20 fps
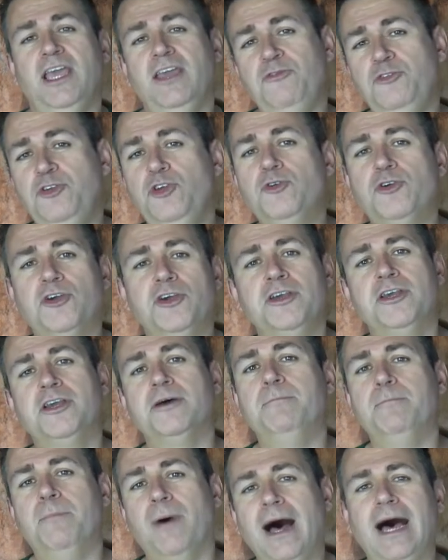if you can
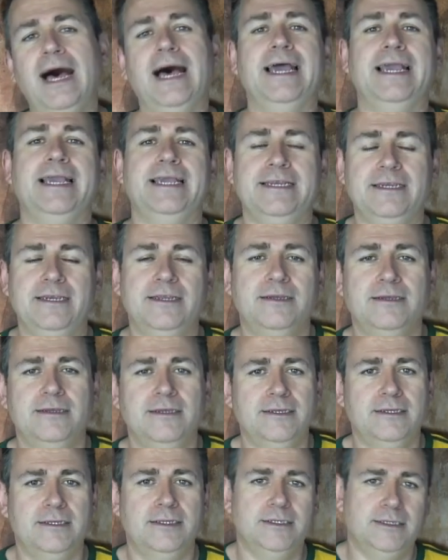combine
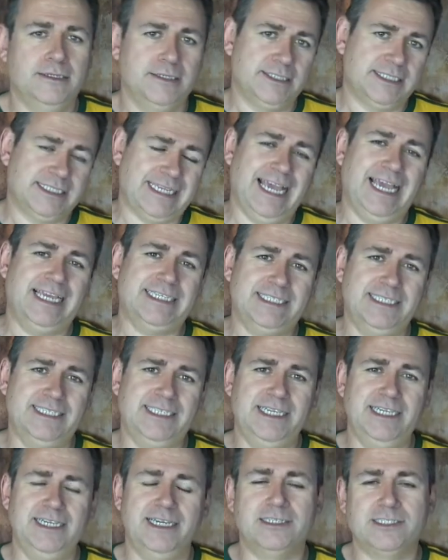
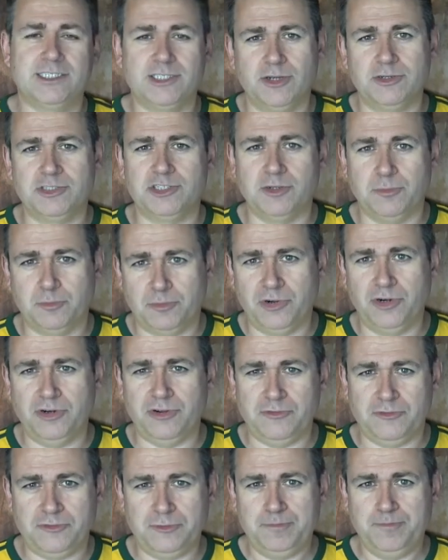scarcity and social
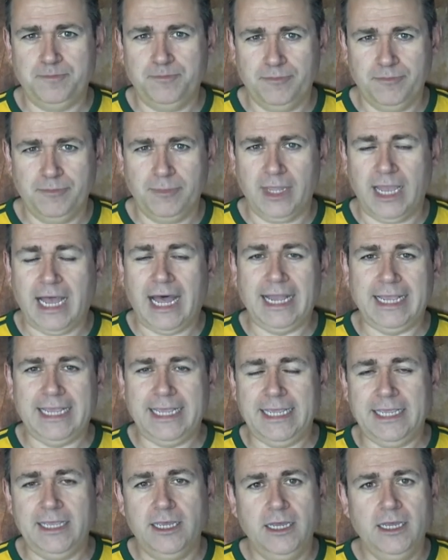proof,
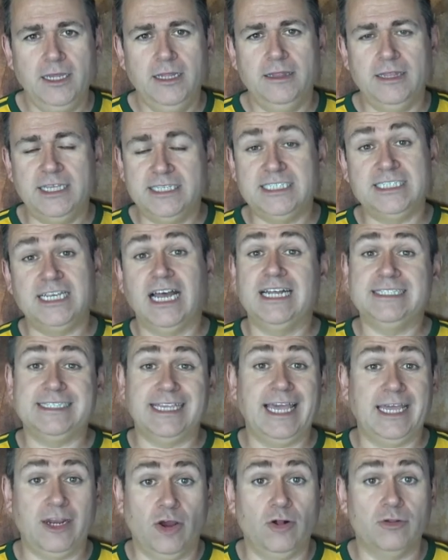i.e., this is hard
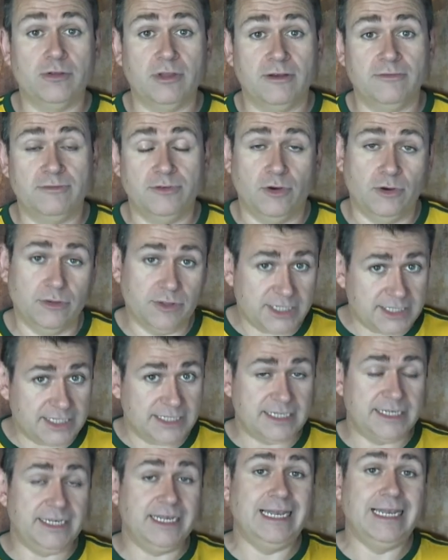to get hold of, or this
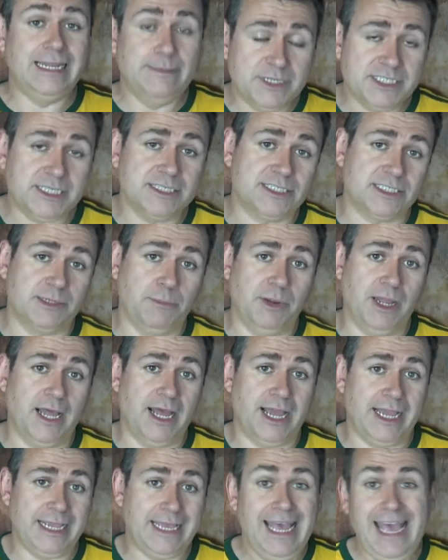is in limited
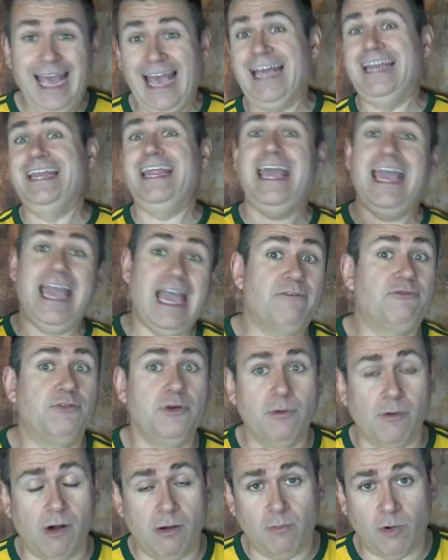supply and
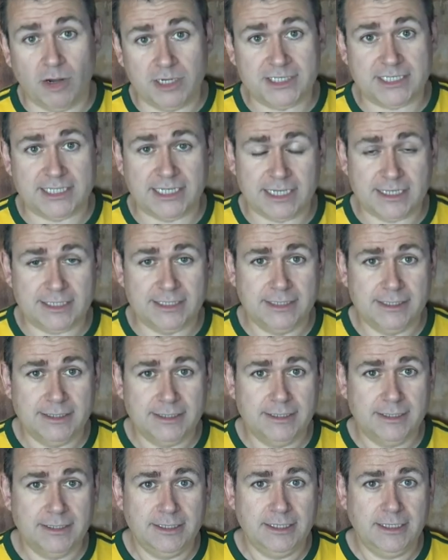everyone wants it,
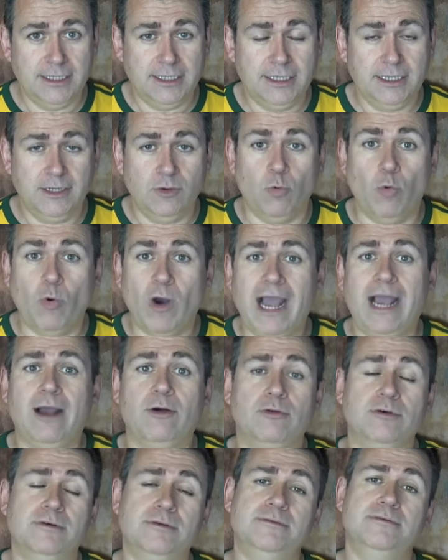
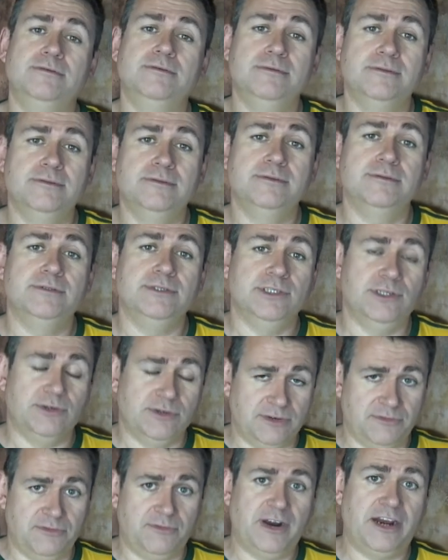wow,
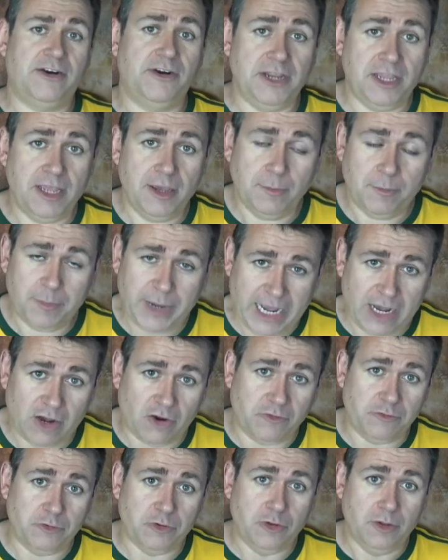you're in a very
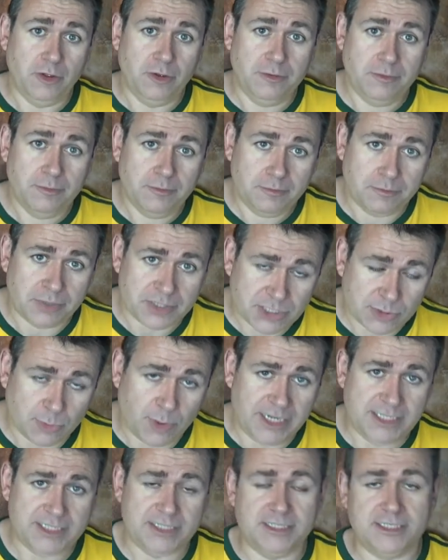powerful
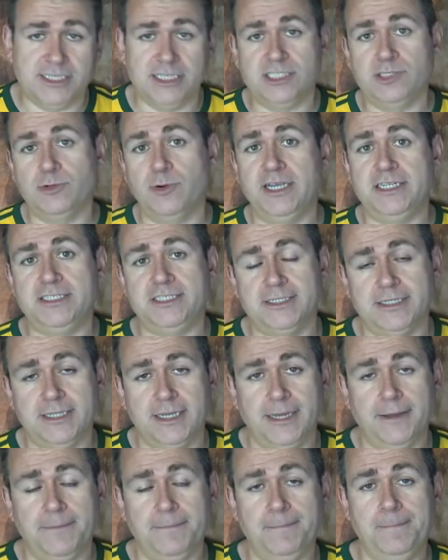persuasion situation
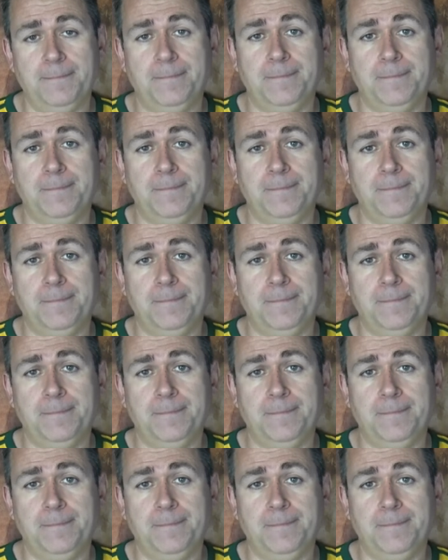there.